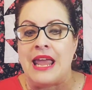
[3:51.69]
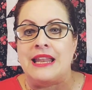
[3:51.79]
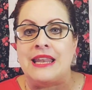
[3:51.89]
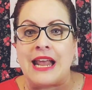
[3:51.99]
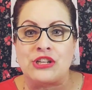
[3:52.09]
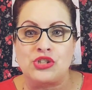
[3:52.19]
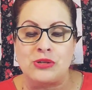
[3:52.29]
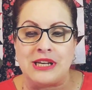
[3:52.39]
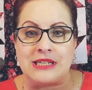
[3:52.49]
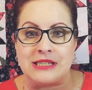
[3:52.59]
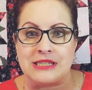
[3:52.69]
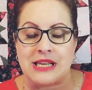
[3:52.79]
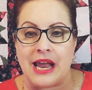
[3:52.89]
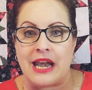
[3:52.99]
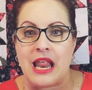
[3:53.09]
Next, you need to
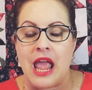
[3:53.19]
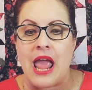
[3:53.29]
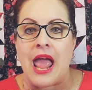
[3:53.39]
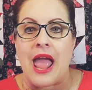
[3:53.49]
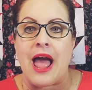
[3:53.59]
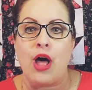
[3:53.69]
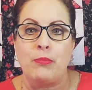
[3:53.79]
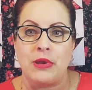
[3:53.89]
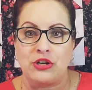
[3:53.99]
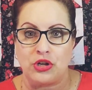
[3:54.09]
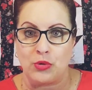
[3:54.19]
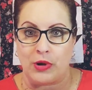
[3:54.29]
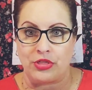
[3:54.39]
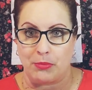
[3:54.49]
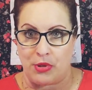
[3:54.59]
decide, how big do you
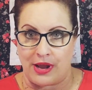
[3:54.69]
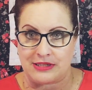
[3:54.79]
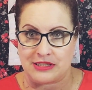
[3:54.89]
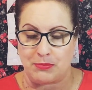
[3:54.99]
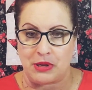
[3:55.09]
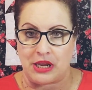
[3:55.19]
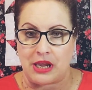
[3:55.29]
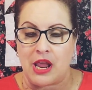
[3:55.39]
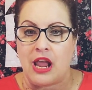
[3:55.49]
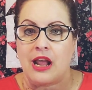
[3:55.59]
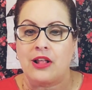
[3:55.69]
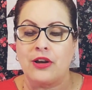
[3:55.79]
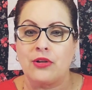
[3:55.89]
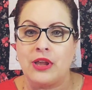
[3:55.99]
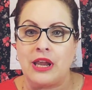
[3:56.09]
want the blocks to be?
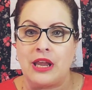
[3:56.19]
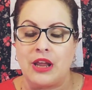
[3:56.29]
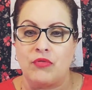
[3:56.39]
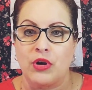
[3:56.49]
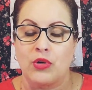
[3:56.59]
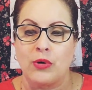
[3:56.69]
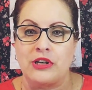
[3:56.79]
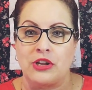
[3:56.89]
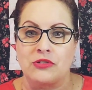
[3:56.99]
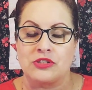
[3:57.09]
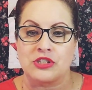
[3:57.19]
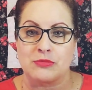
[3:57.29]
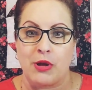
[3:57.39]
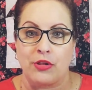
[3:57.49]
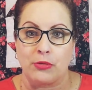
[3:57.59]
Clearly, if you're going to use a
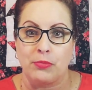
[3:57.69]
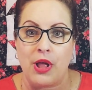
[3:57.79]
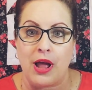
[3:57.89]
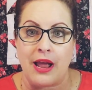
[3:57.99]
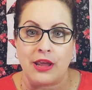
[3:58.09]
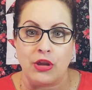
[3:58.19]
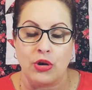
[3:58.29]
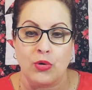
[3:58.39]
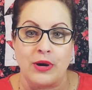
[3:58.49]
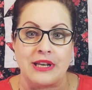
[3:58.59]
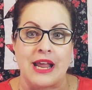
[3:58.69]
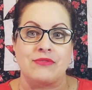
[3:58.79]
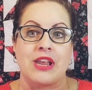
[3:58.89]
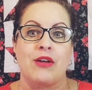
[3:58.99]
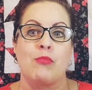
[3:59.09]
smaller block, you're going to
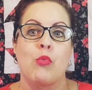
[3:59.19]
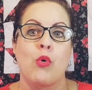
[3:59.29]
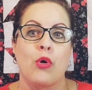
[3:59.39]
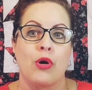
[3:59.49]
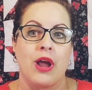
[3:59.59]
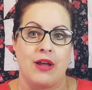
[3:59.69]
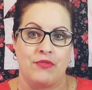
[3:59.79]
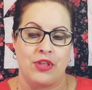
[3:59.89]
have more of